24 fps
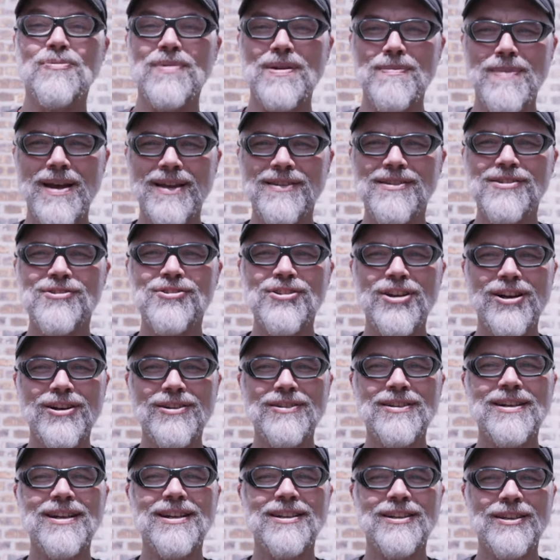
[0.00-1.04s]
we make the
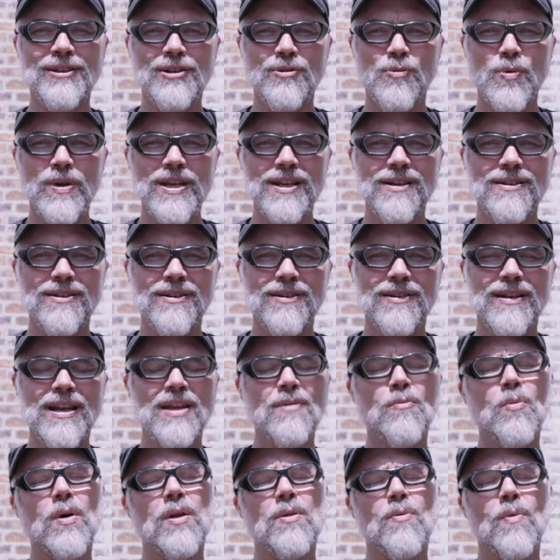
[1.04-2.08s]
shell a little weaker.
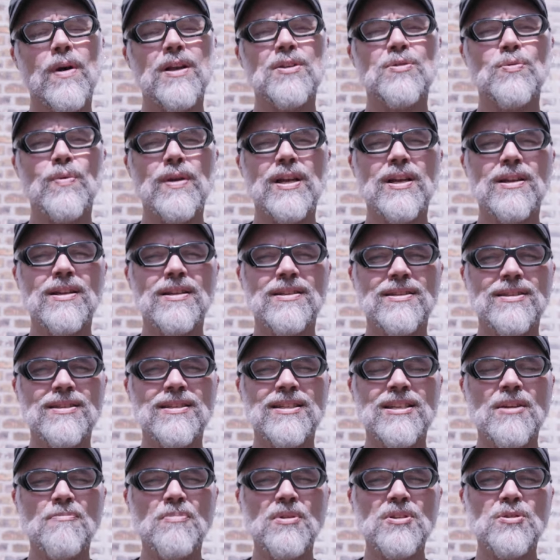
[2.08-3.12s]
And one of the ways
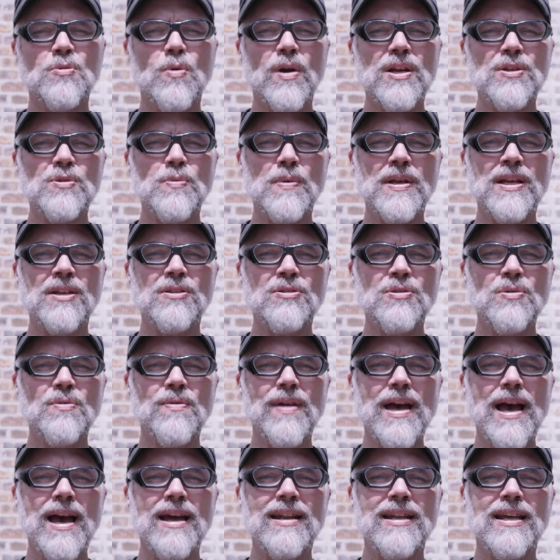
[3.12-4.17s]
simplest ways we could do
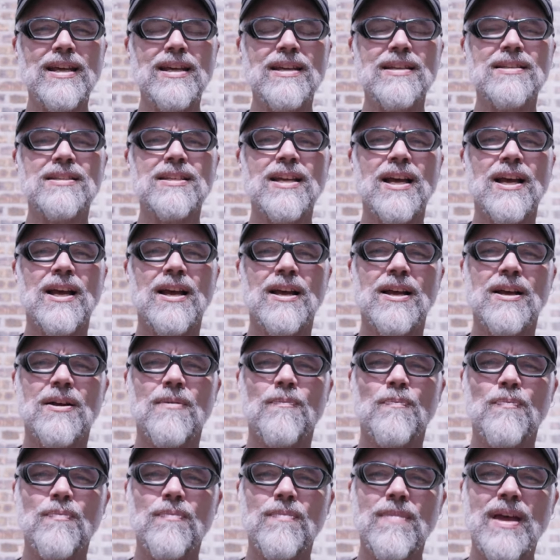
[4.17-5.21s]
that
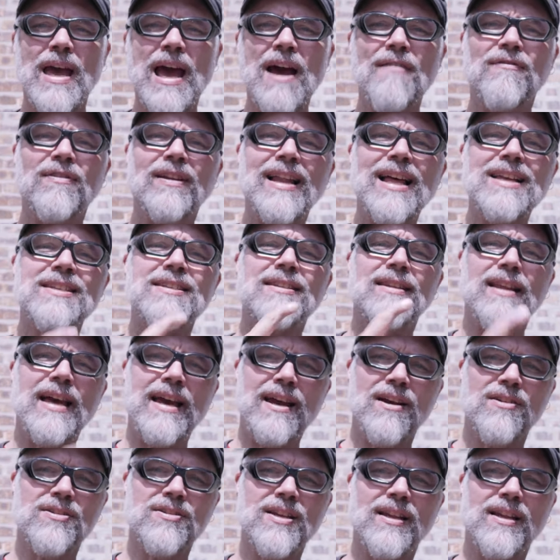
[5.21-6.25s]
is have less
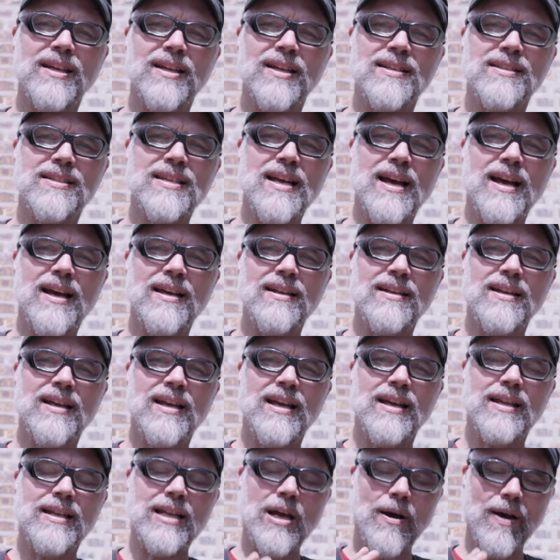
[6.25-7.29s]
layers on the inside.
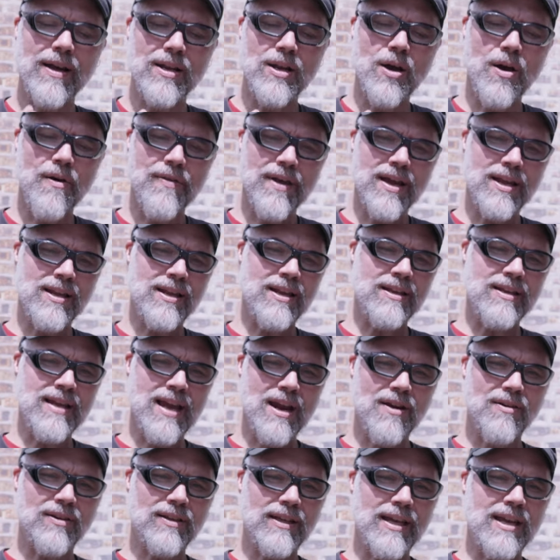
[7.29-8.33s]
Now I know that
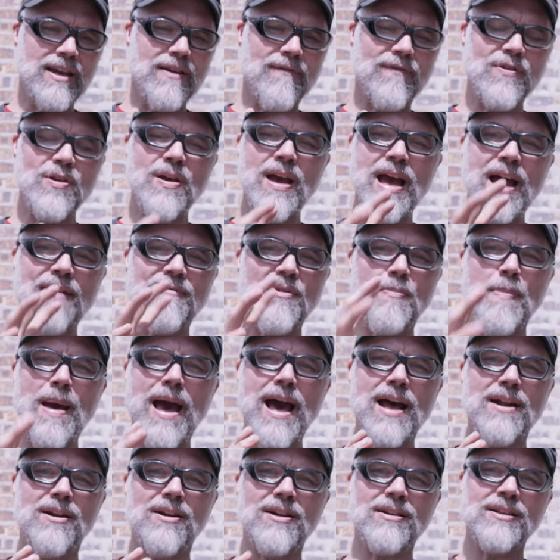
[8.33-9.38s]
inherently if you have a
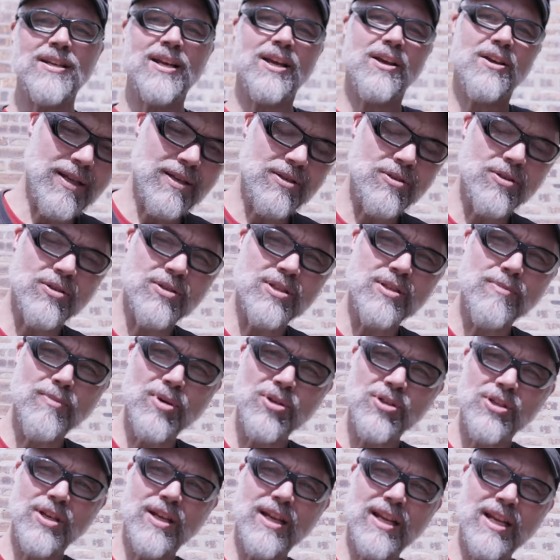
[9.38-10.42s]
pattern and you're
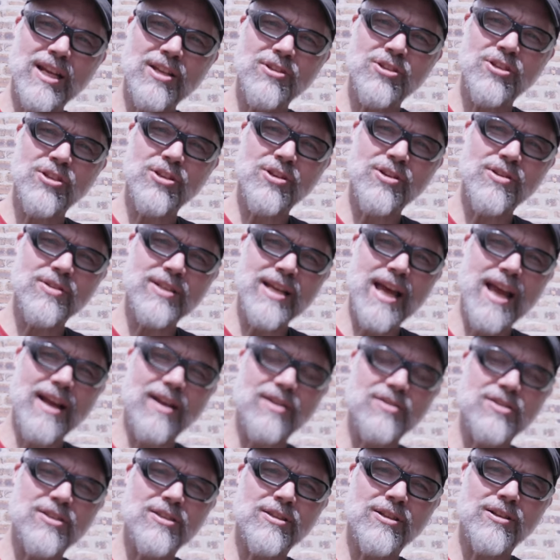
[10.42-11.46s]
submersing it into your tank
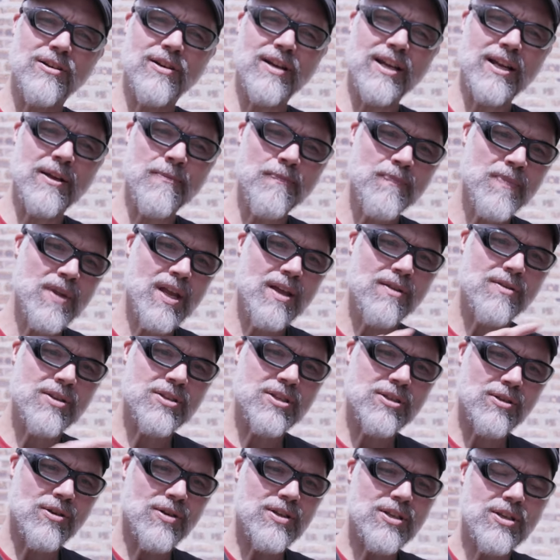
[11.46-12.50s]
of slurry, the
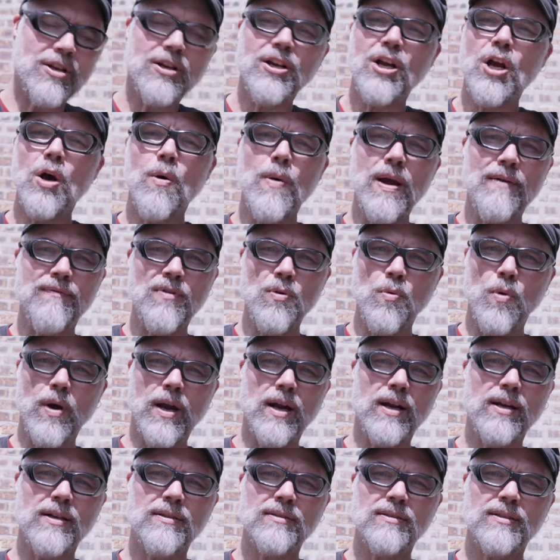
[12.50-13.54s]
slurry is going to go
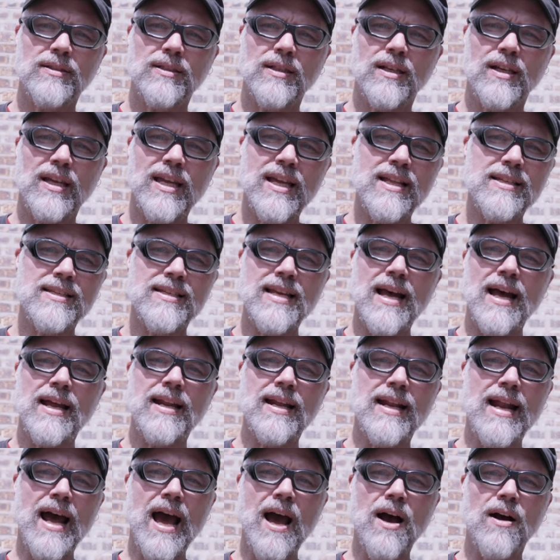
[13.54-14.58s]
everywhere, inside
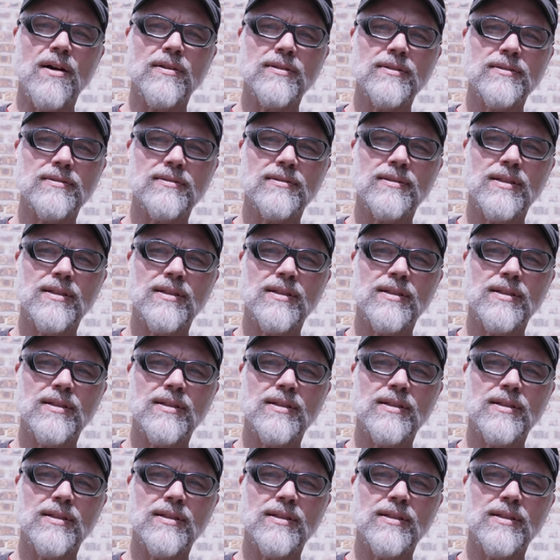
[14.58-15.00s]
and out,